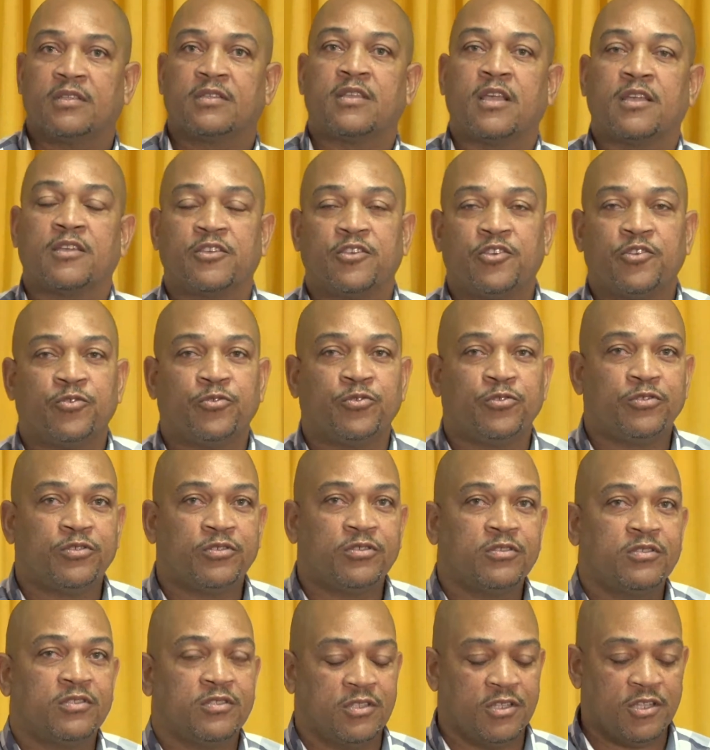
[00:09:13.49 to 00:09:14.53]
Thank
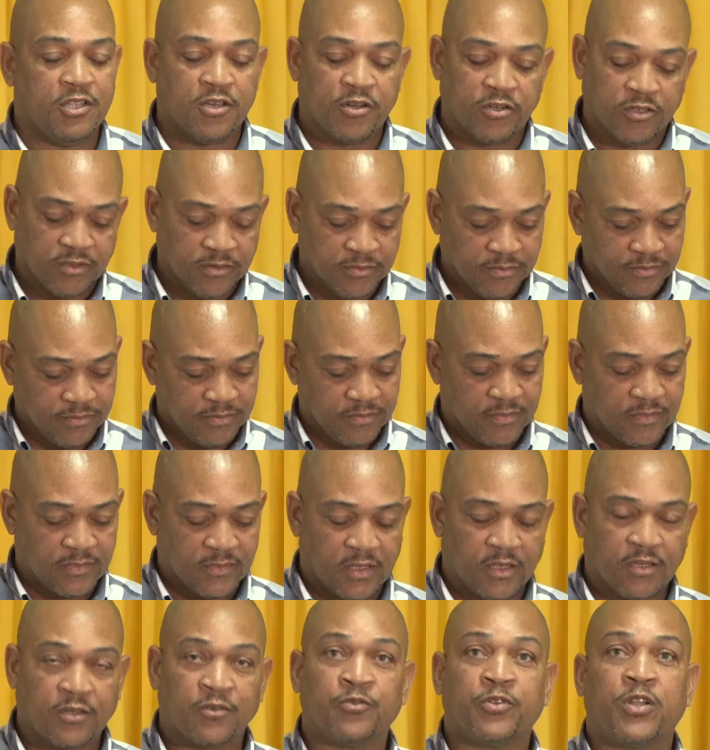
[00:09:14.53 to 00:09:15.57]
you, Dion.
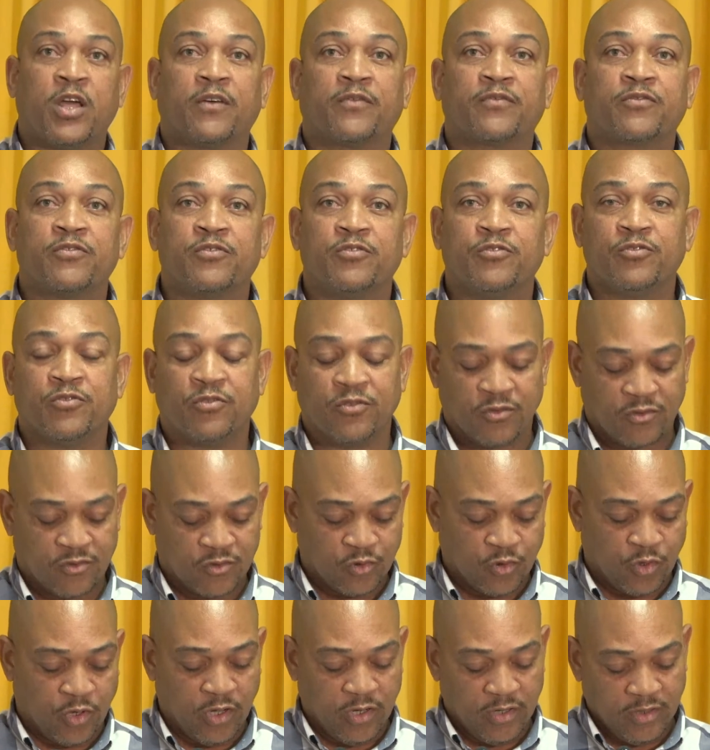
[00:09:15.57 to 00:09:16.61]
Good afternoon
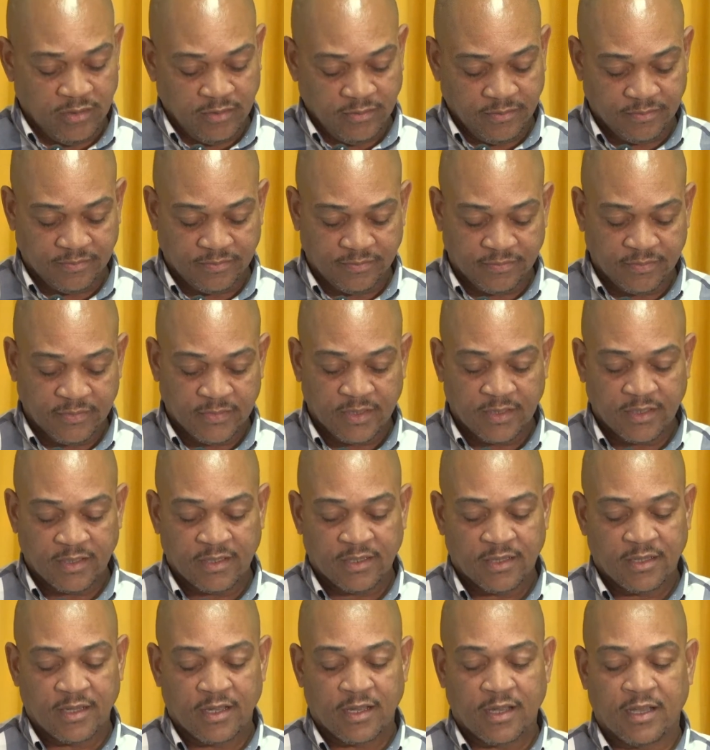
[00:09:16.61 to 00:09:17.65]
to all.
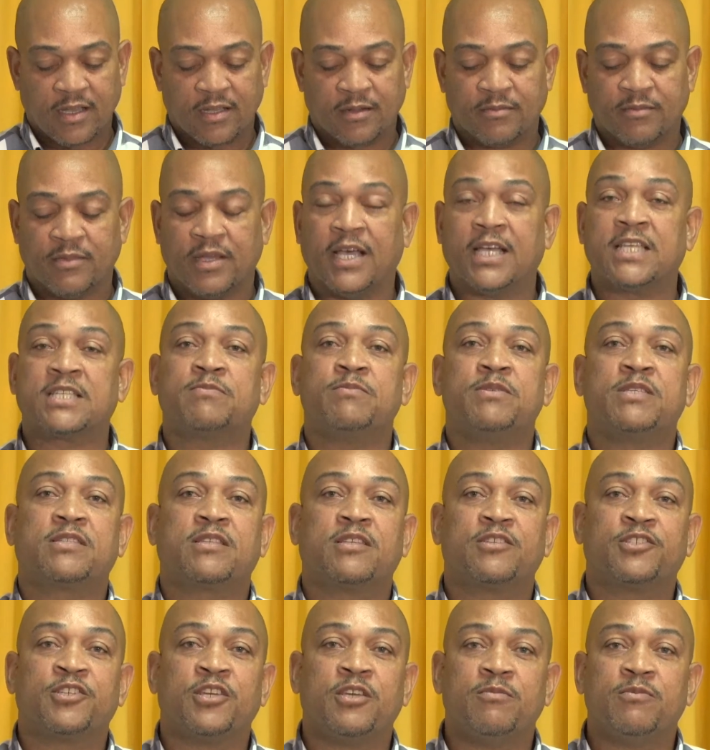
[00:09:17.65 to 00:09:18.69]
As
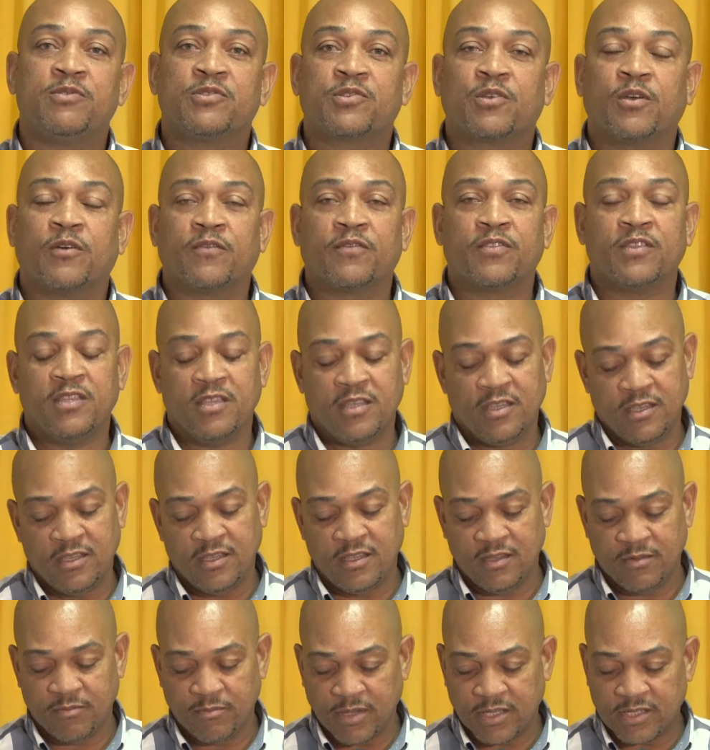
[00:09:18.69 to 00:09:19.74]
Mr. James of
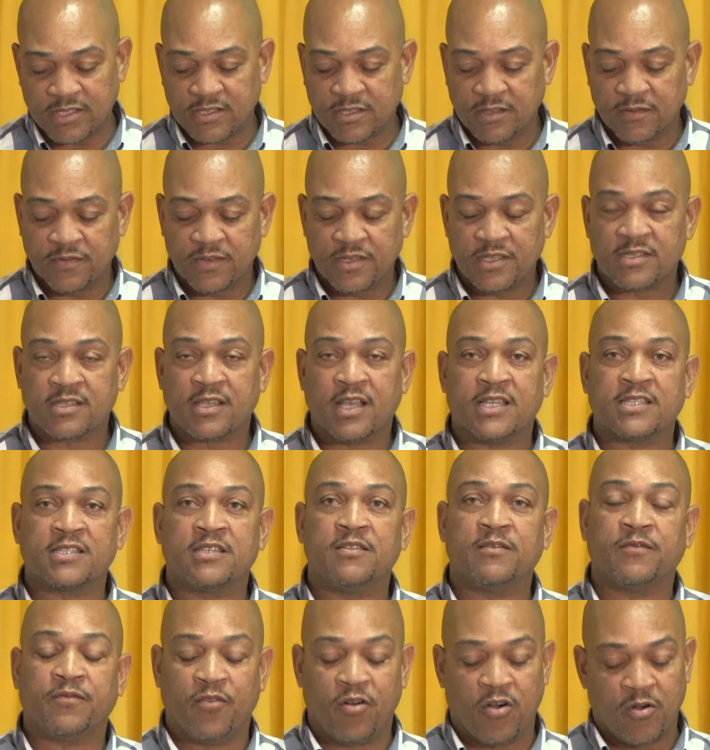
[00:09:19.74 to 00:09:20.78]
the Met Service has
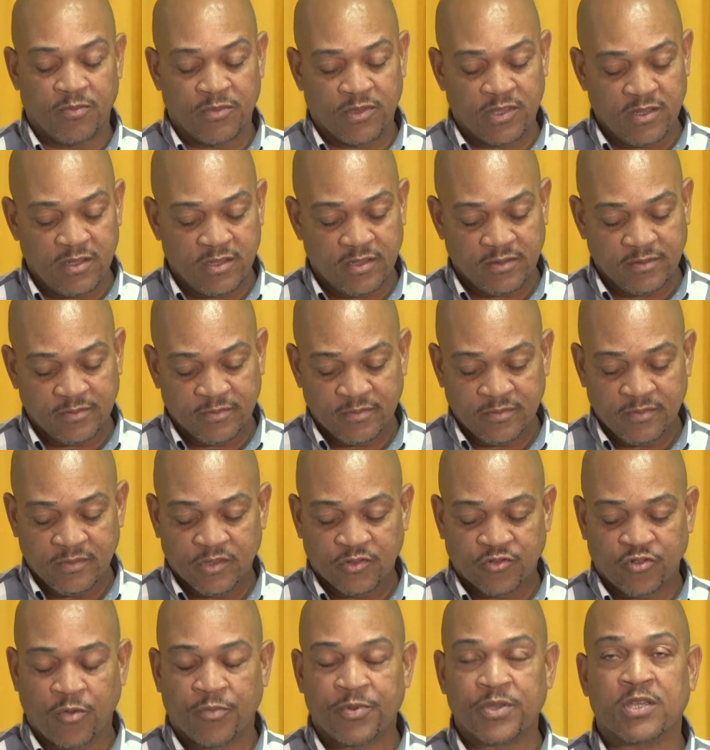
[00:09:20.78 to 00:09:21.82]
informed,
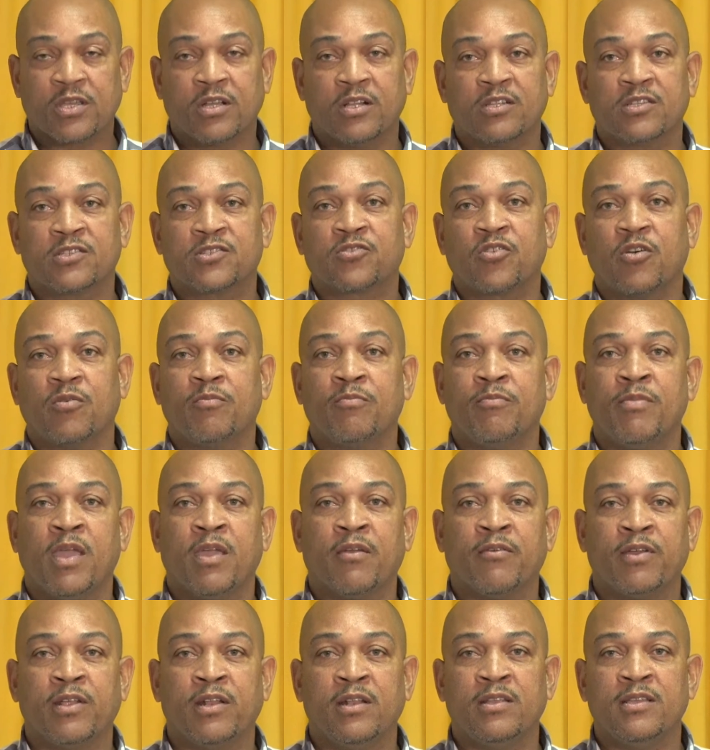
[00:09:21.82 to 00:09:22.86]
Tropical Storm
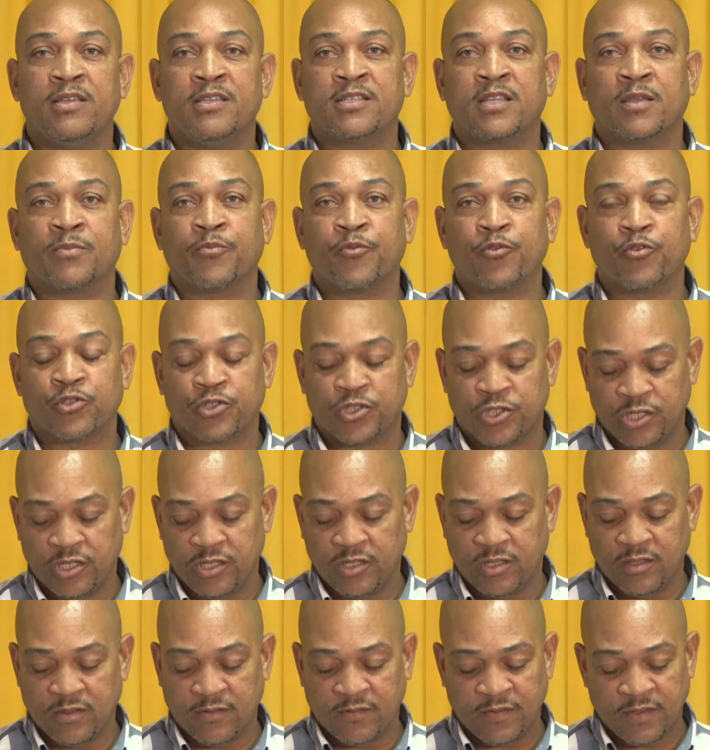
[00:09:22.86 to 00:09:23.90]
Beryl is
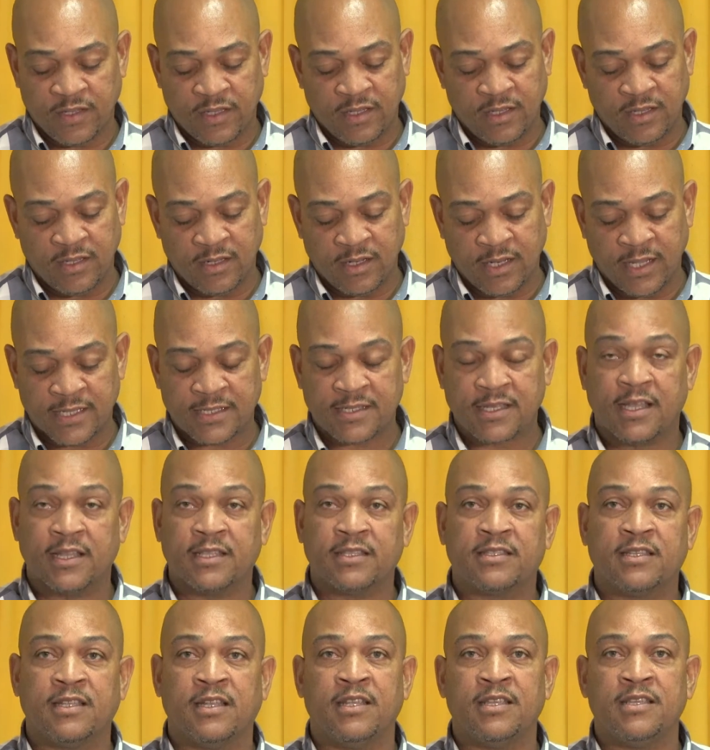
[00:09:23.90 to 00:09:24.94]
approaching the Les
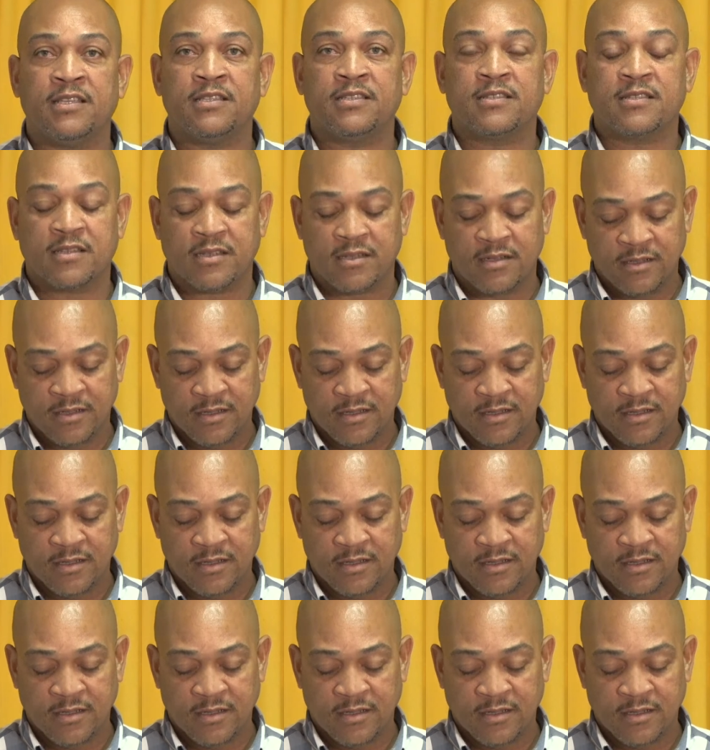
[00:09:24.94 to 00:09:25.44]
Antilles,